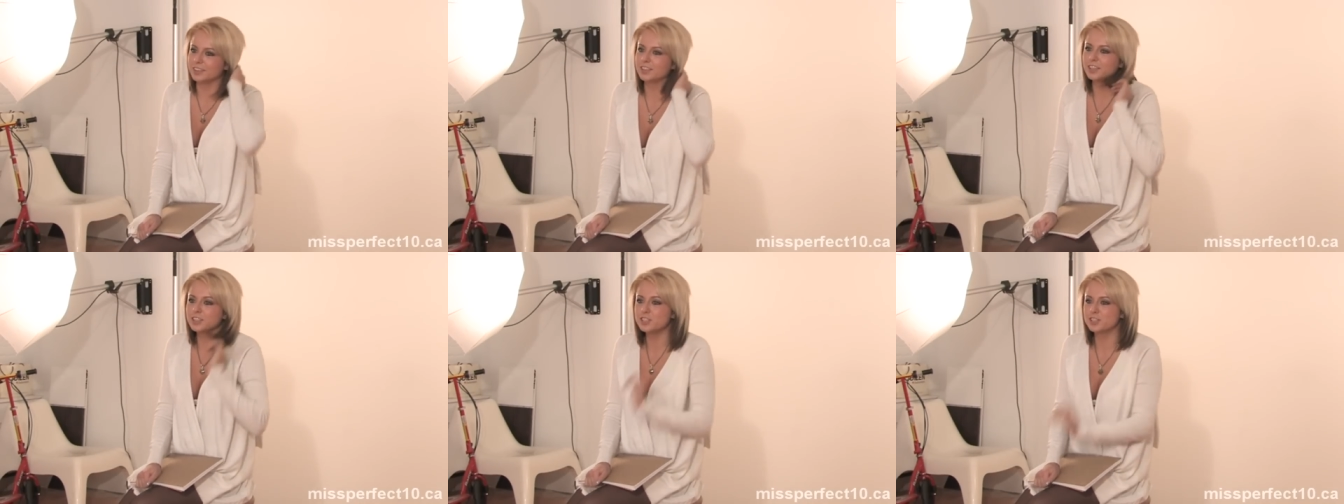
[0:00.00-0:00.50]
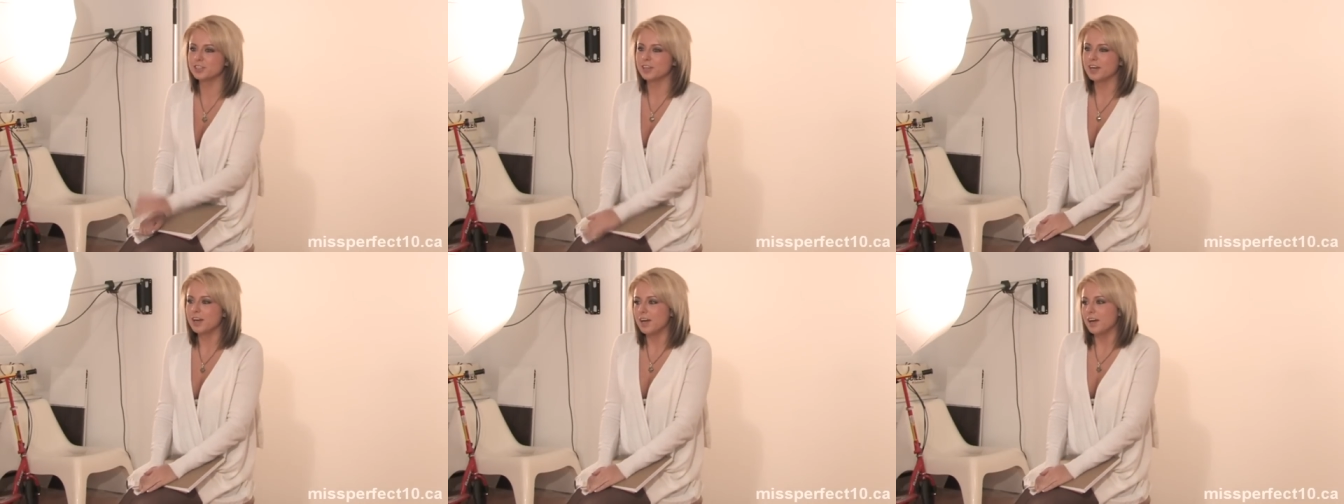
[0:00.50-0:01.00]
English.
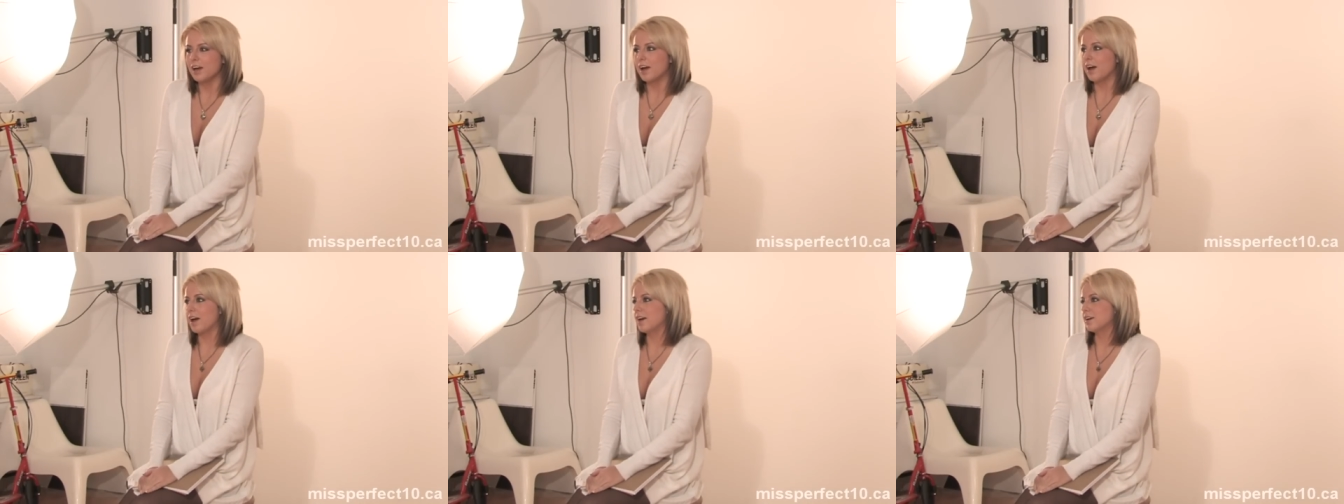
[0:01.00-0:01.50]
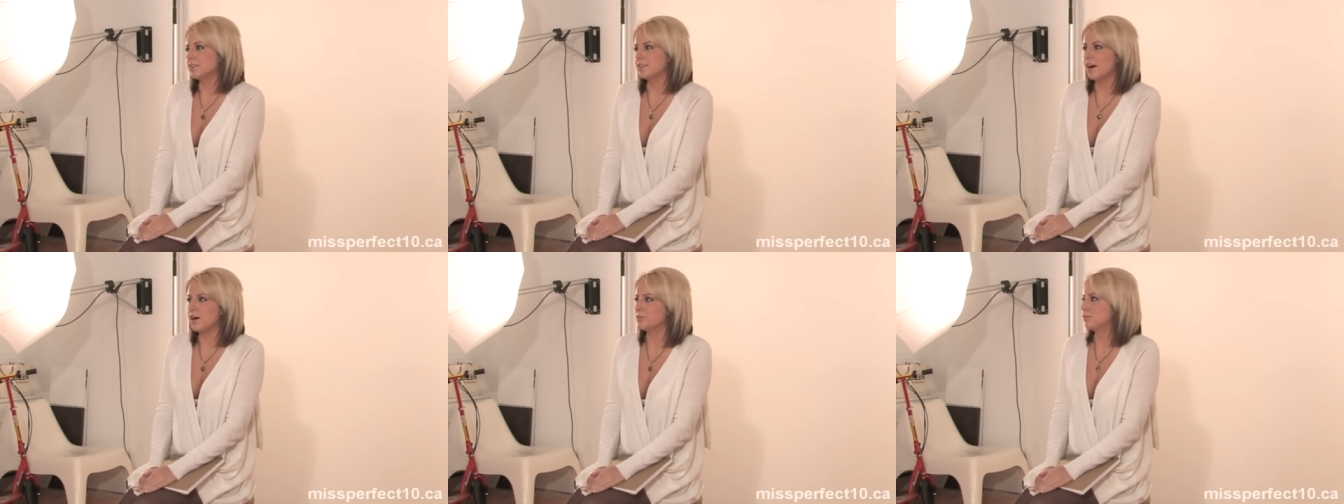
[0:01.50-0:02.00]
And
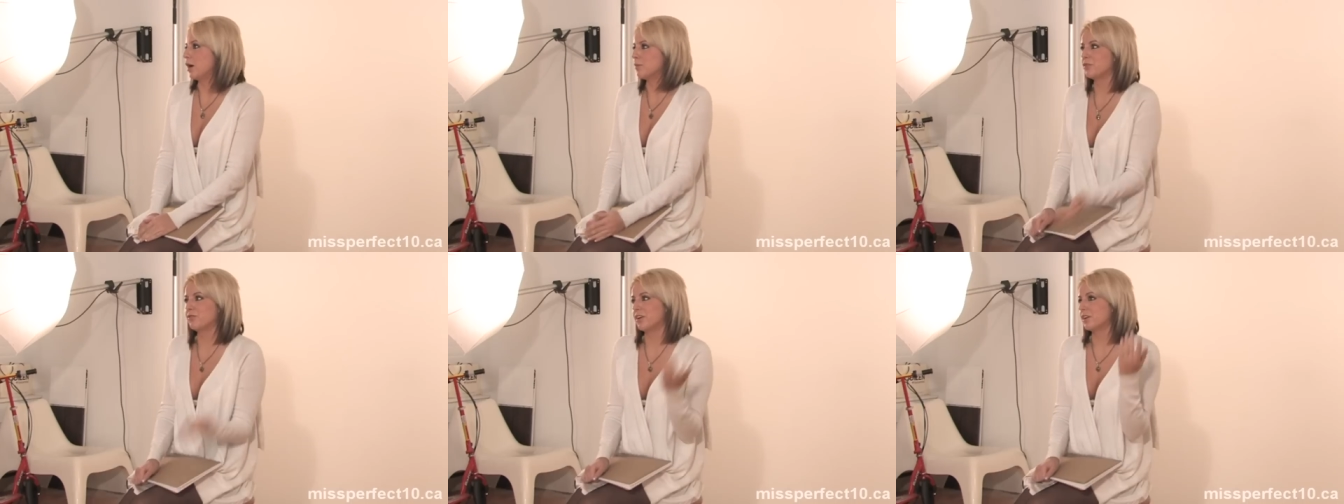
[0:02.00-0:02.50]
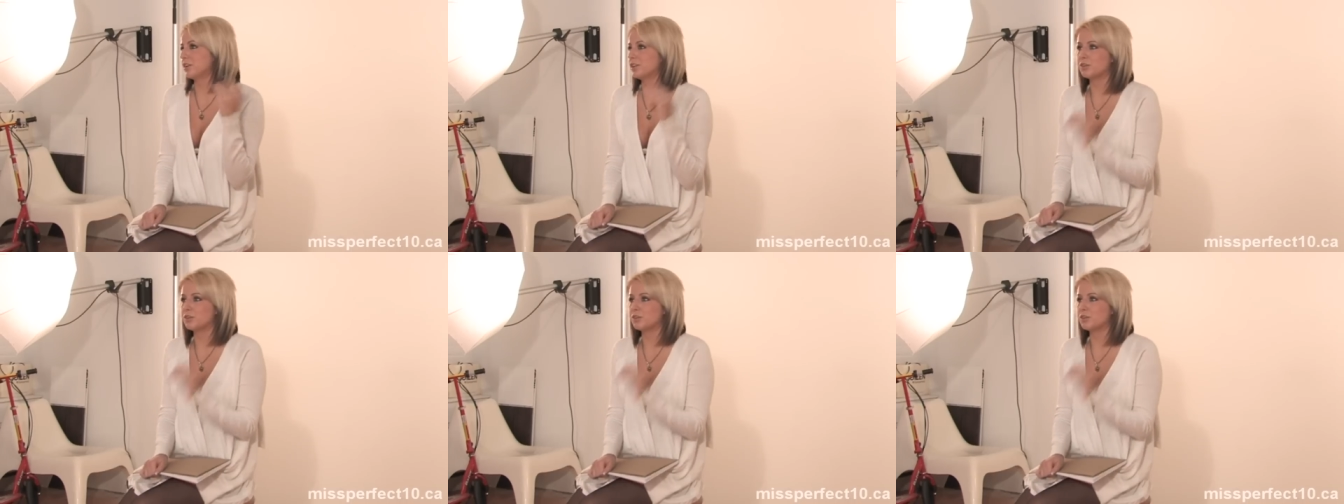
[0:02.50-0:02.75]
um, I'm a very